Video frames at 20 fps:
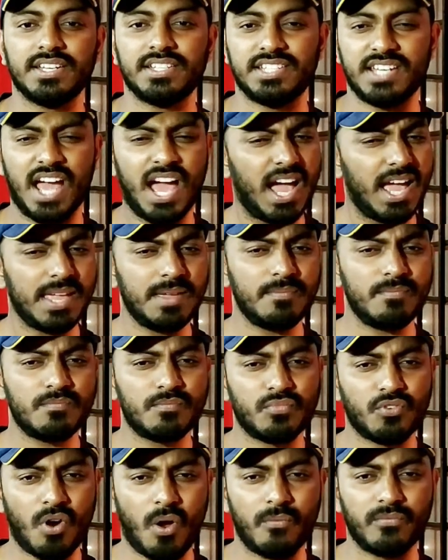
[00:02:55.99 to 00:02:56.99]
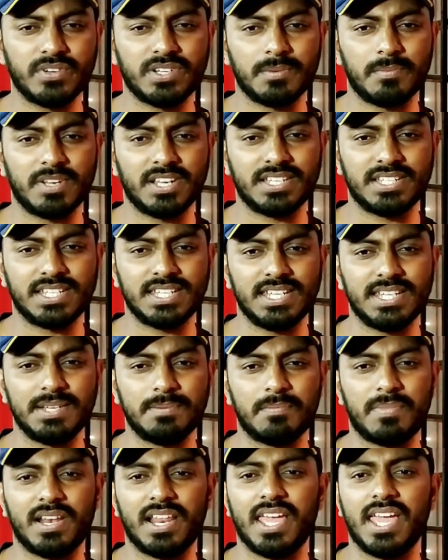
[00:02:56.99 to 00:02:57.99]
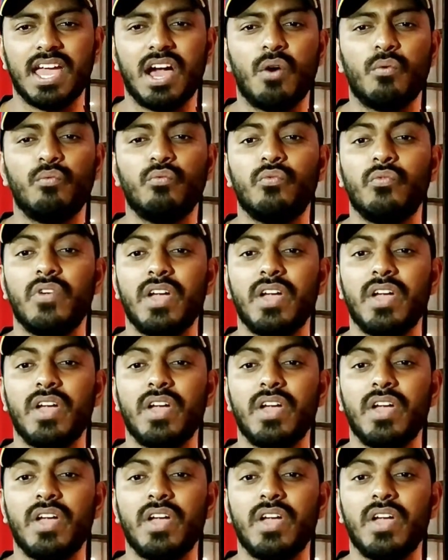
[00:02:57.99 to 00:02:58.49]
time, profitability play a